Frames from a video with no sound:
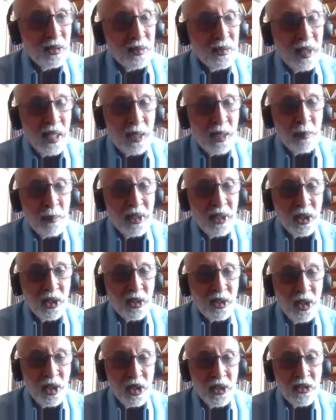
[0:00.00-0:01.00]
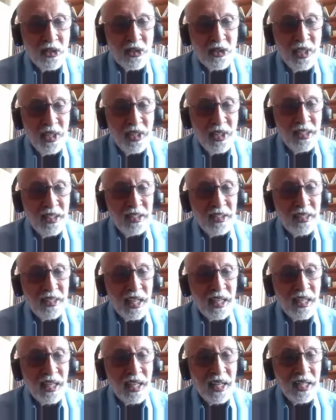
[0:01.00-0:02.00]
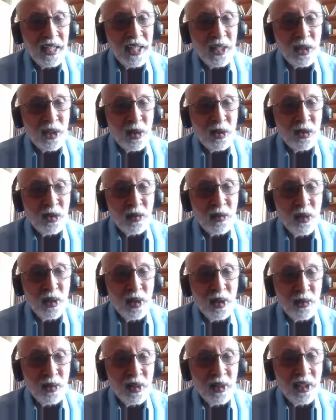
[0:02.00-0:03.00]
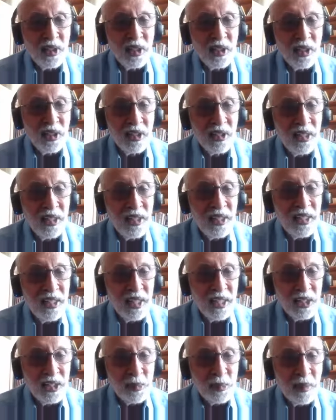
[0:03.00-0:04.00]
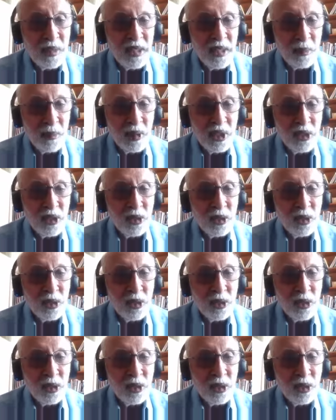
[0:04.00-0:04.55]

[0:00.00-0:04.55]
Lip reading: helping a cause than I get out of going for dinner and spending money on